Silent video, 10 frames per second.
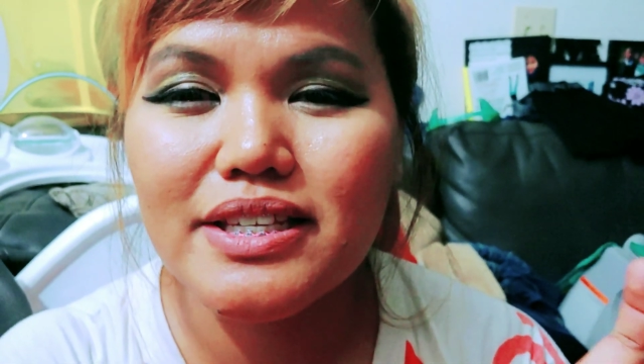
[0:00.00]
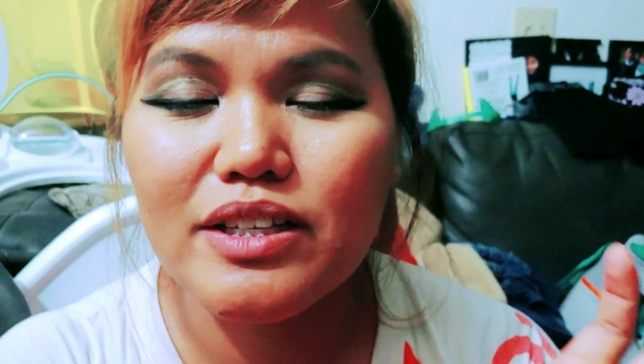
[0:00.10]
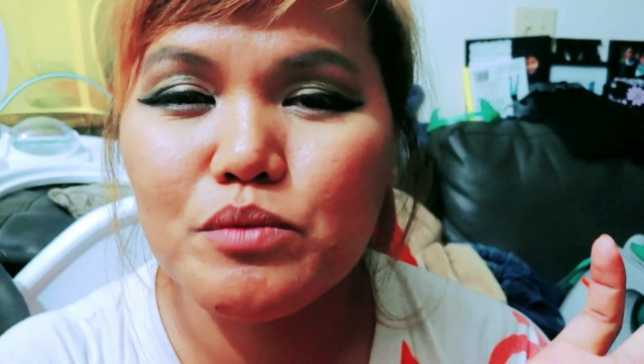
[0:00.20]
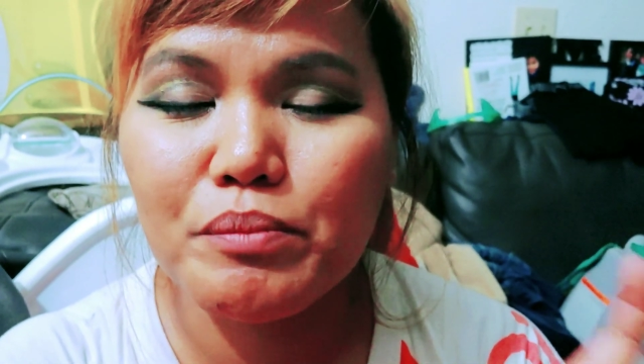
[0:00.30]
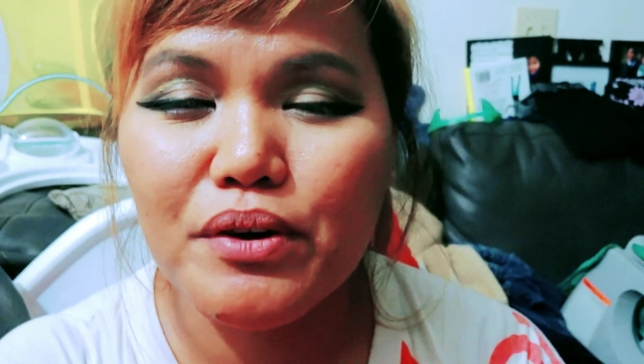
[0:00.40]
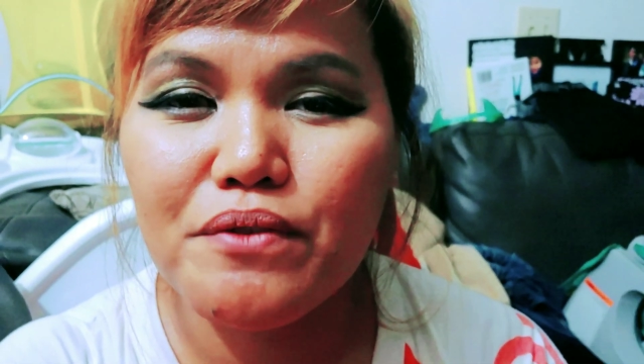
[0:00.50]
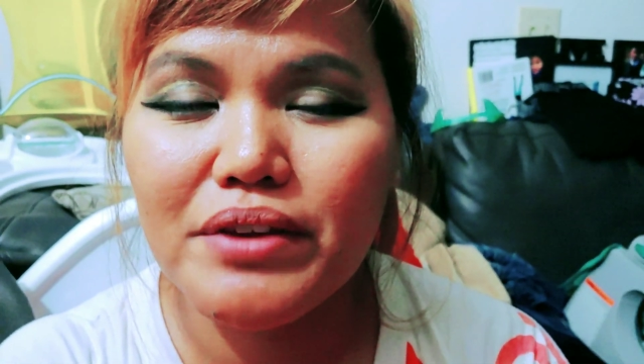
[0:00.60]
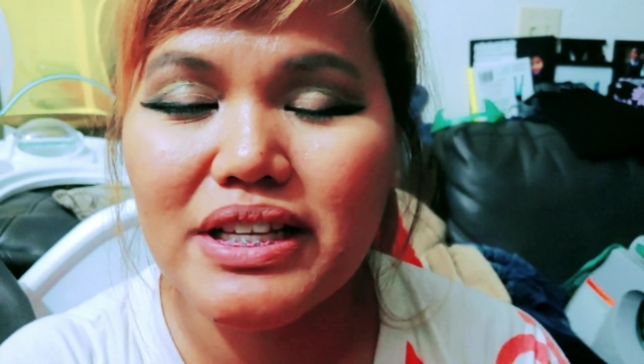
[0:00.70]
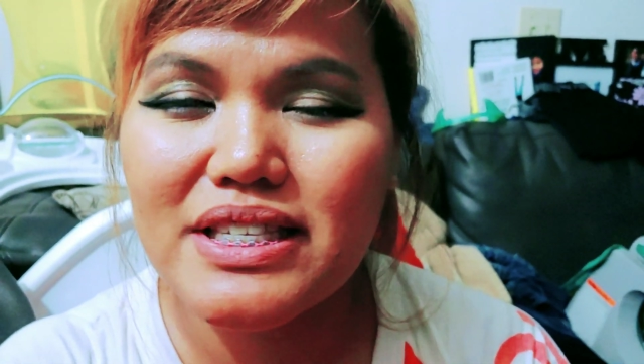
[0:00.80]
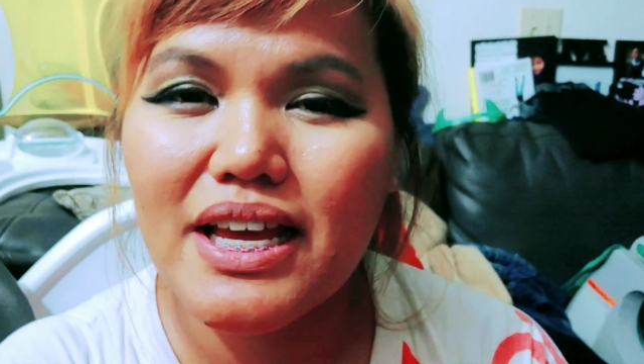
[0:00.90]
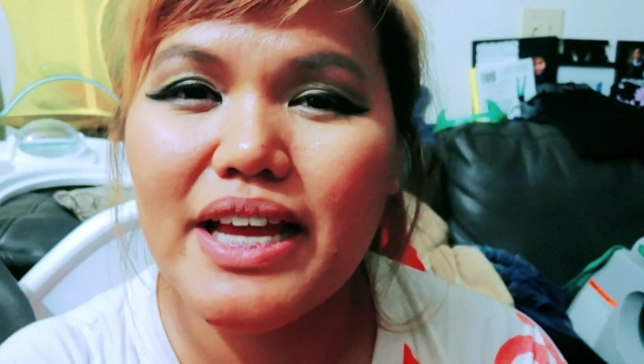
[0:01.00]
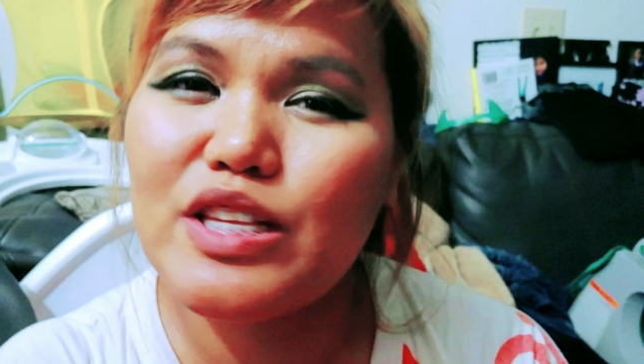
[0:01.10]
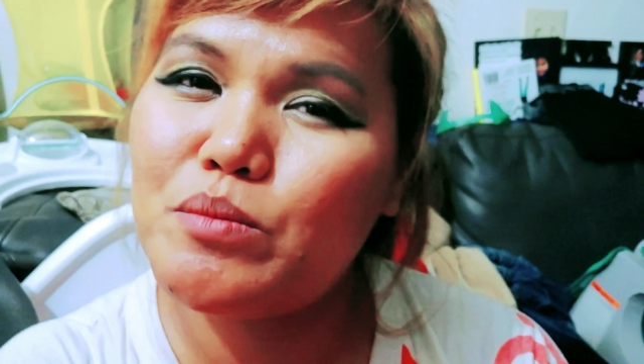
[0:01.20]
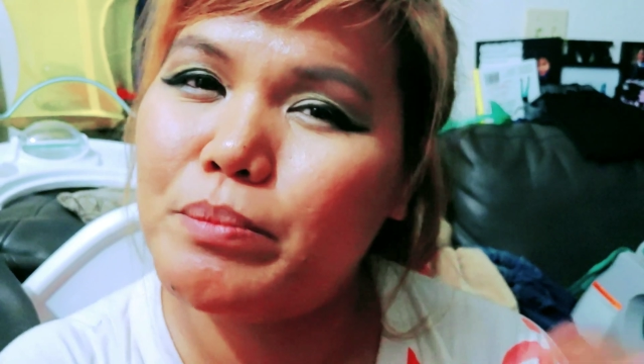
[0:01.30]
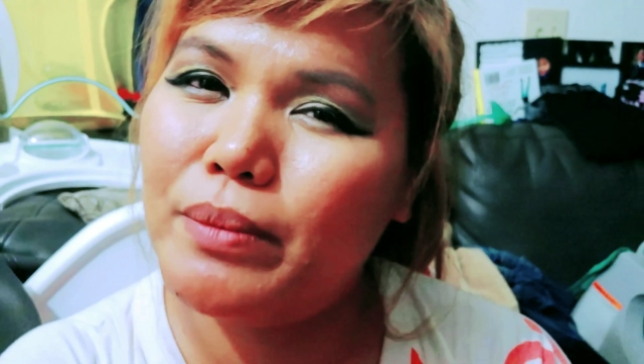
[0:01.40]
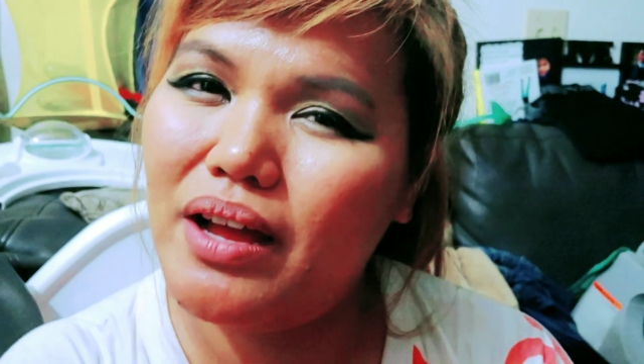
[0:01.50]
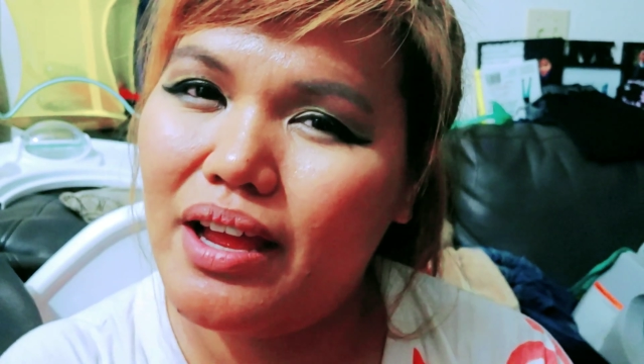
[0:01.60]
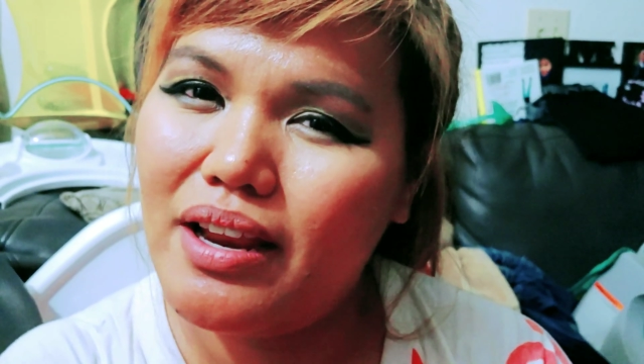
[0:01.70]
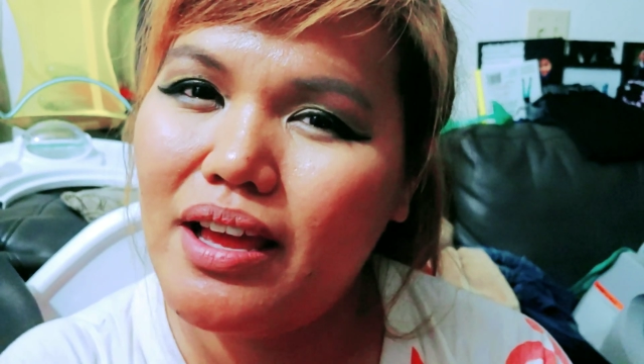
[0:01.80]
It's perfect size, but